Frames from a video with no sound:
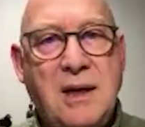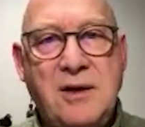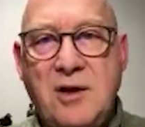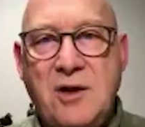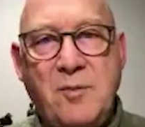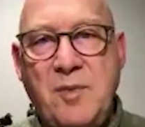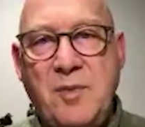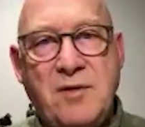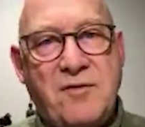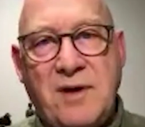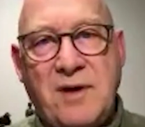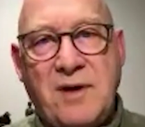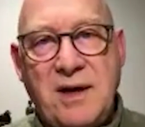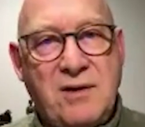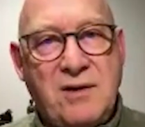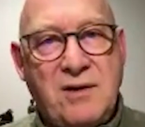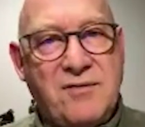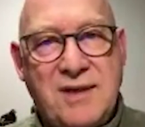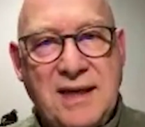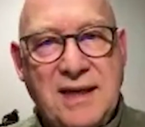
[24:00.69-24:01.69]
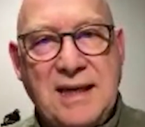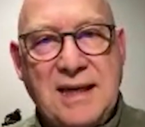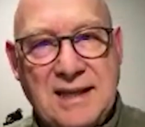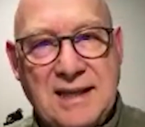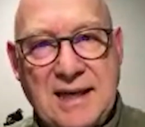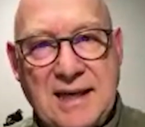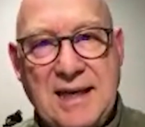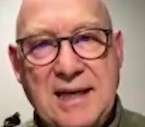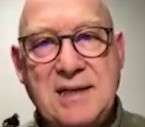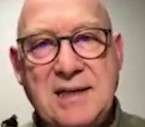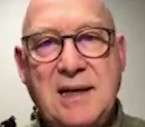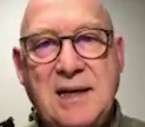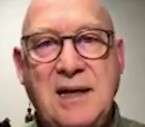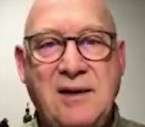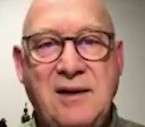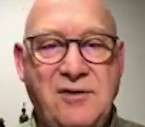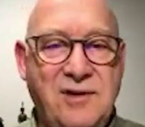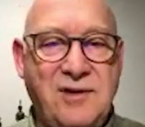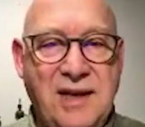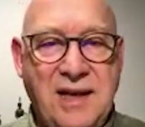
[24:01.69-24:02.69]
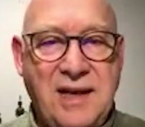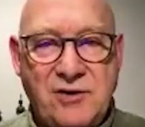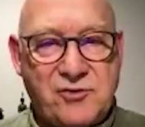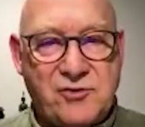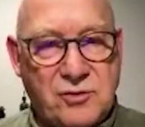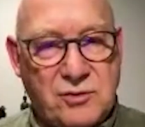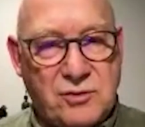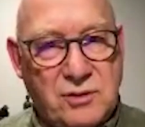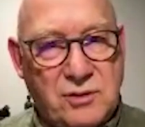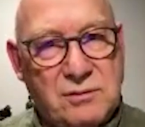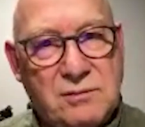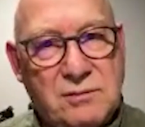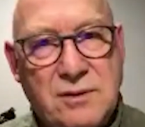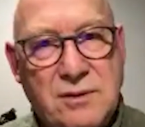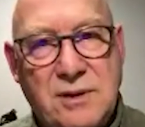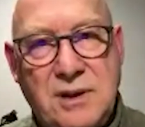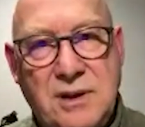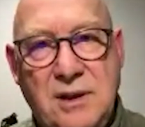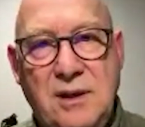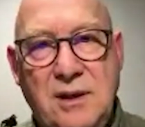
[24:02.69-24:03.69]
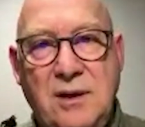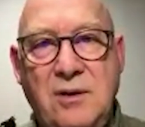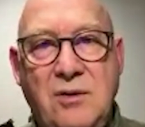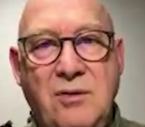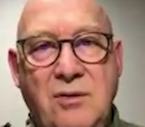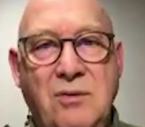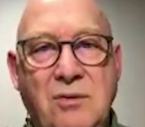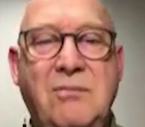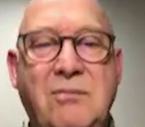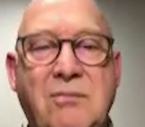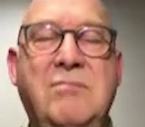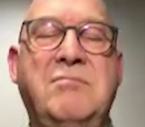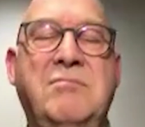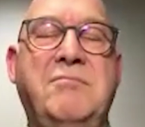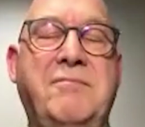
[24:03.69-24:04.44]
don't be afraid of thinking that. It's natural that you